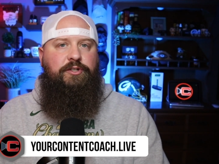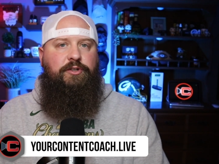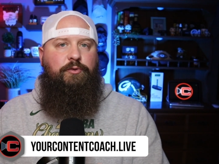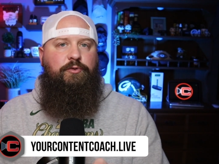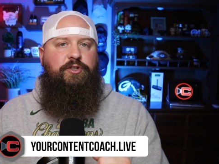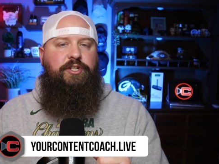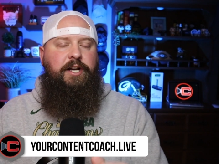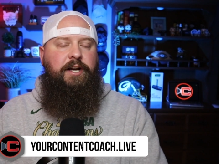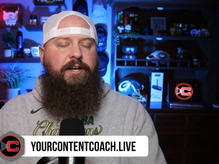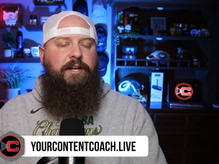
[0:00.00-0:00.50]
So
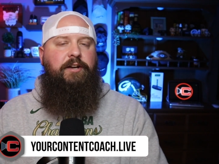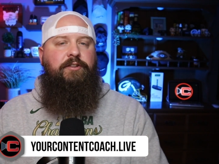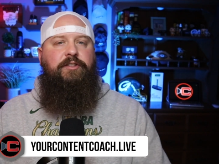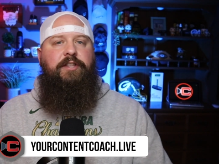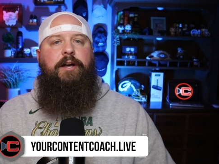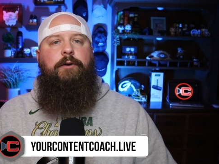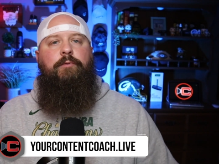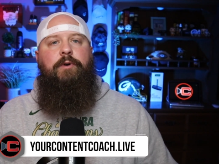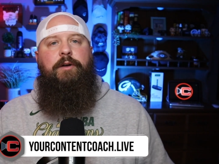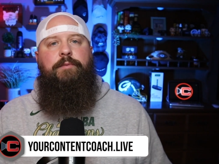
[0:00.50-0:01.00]
check out
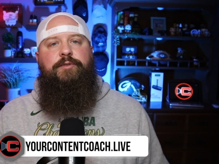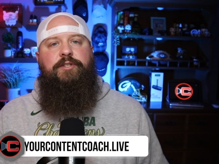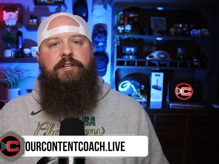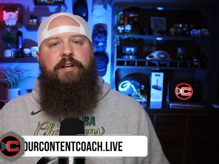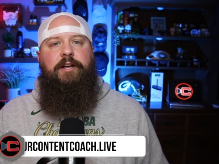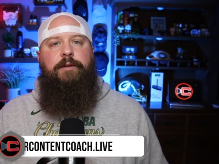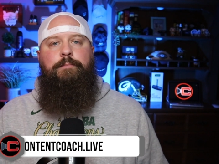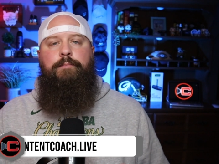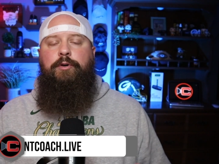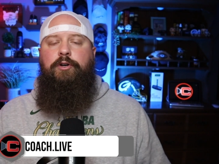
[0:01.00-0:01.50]
that
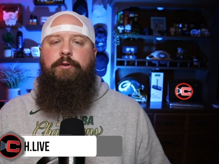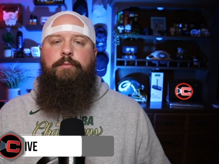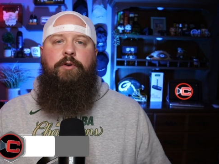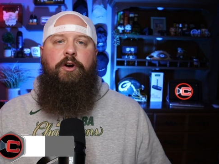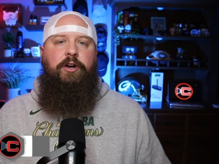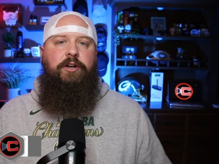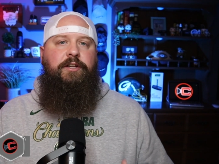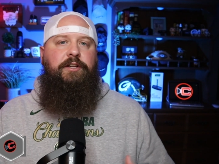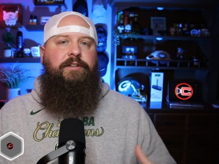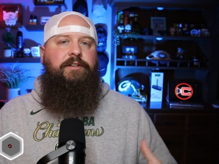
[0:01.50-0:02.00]
website,
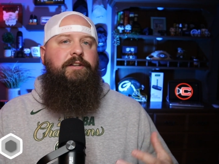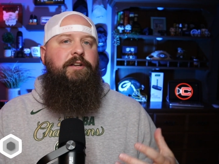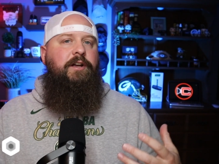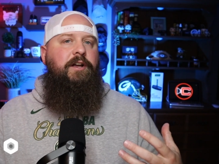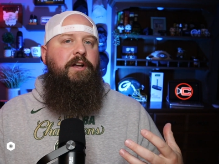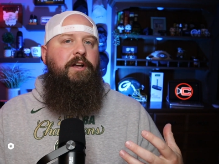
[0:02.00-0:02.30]
bookmark it.